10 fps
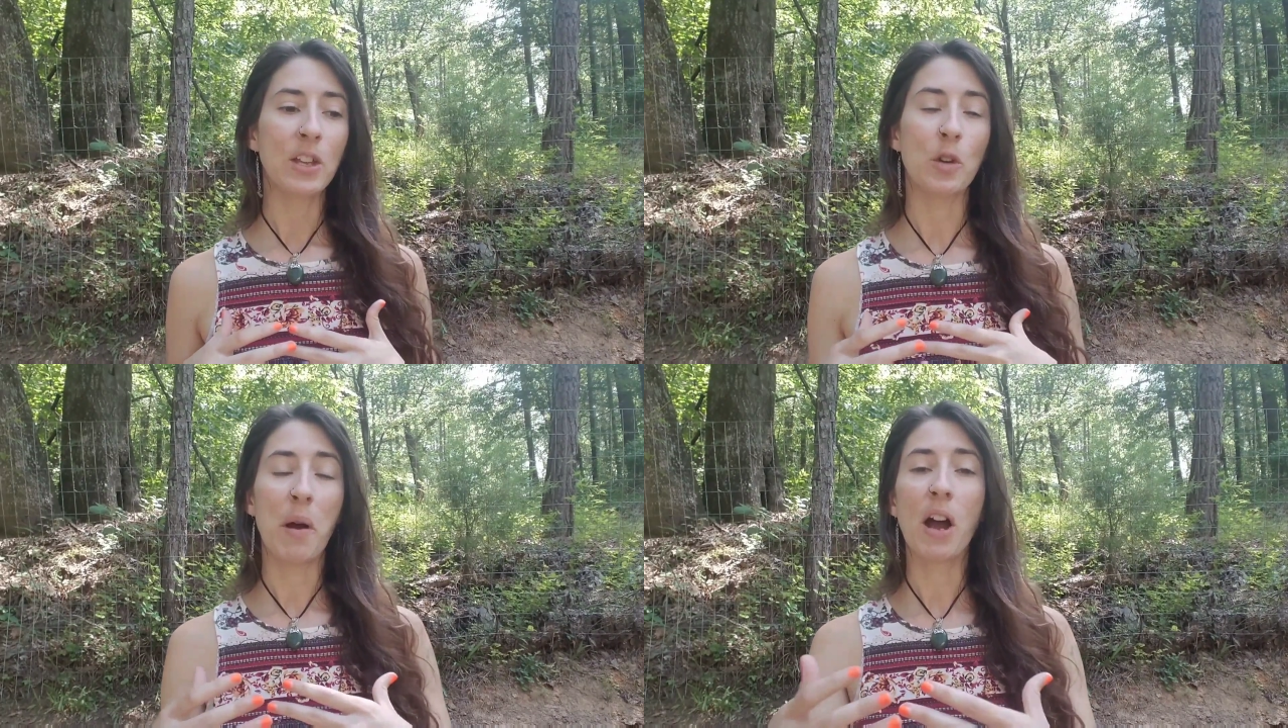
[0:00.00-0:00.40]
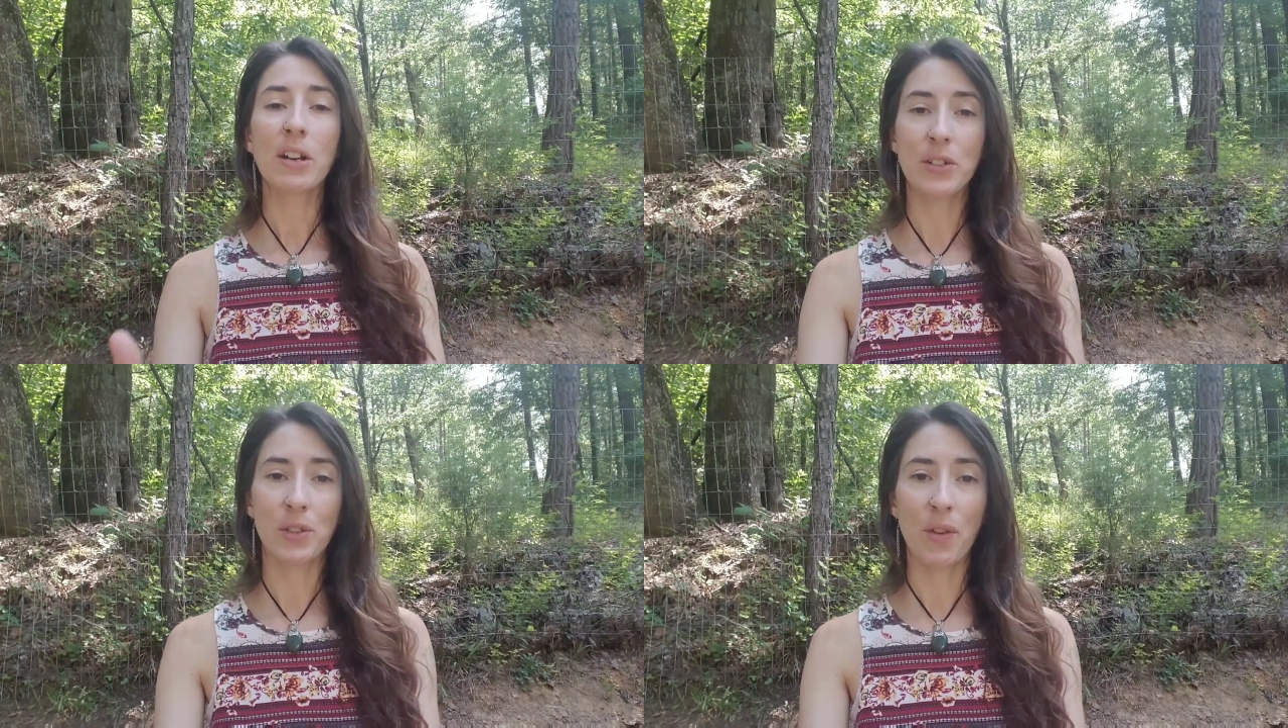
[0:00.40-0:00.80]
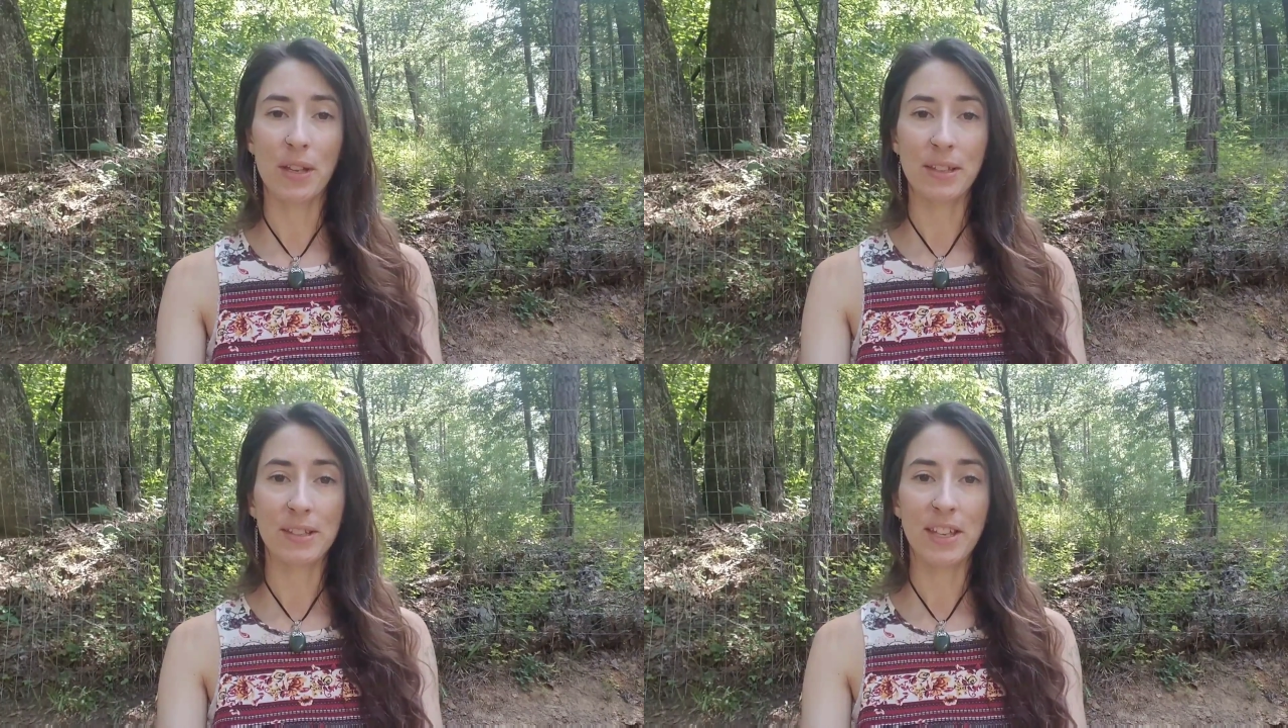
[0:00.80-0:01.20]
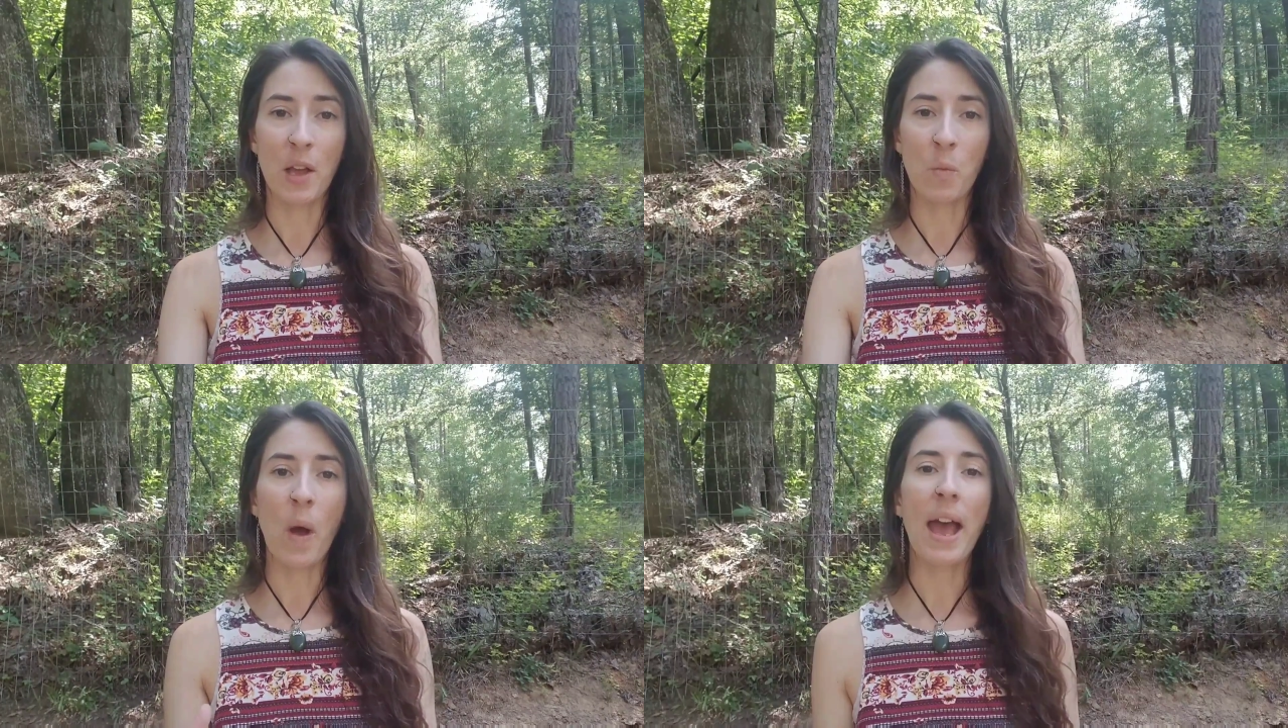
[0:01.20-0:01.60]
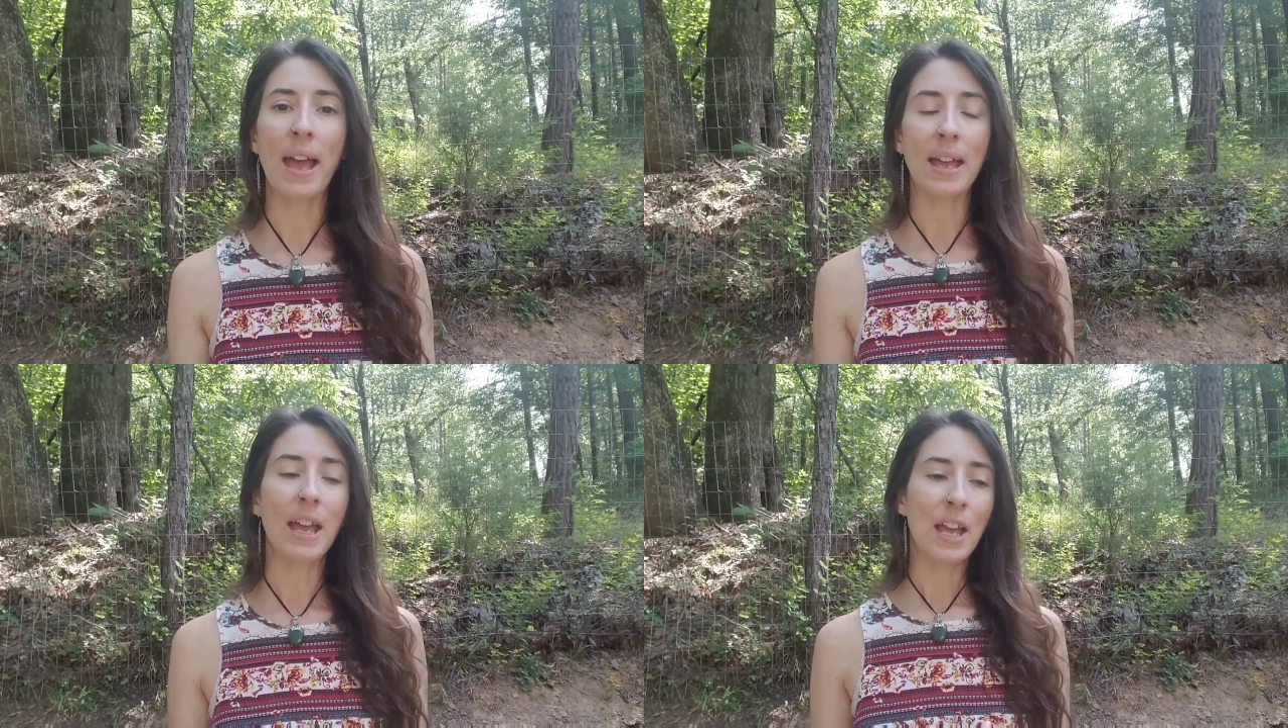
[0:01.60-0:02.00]
your partner's feeling the same
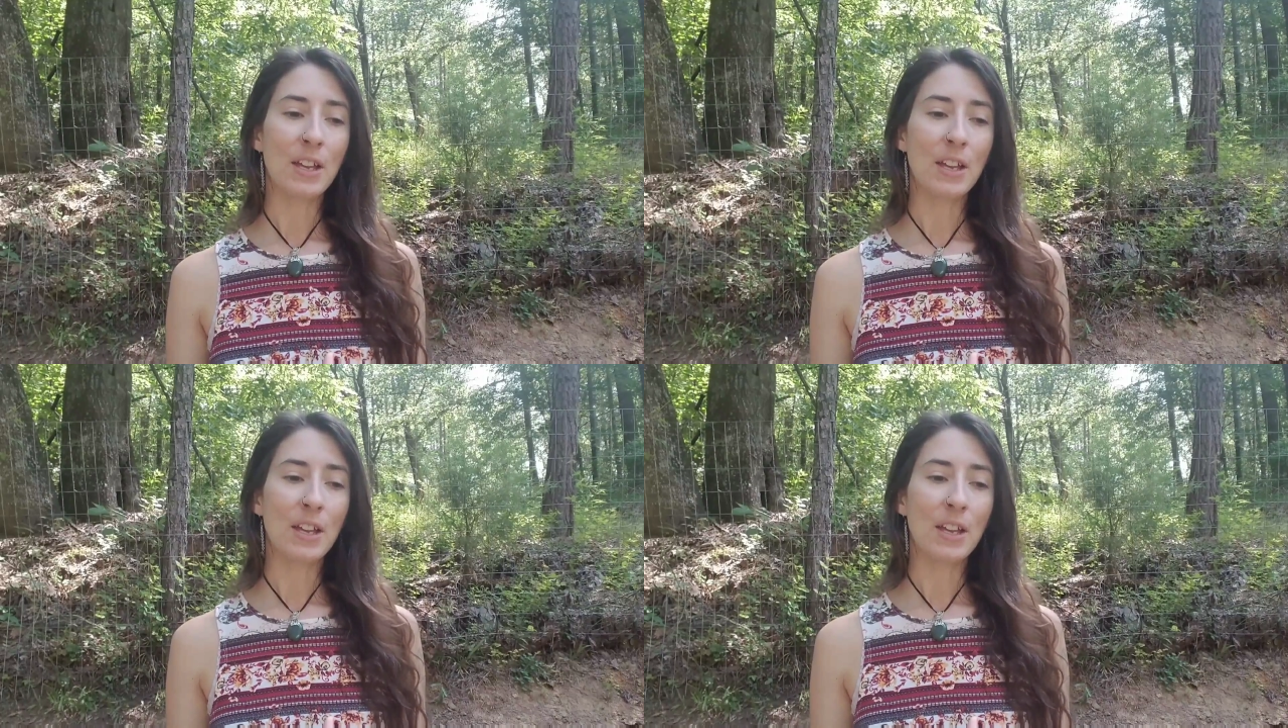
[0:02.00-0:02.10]
way.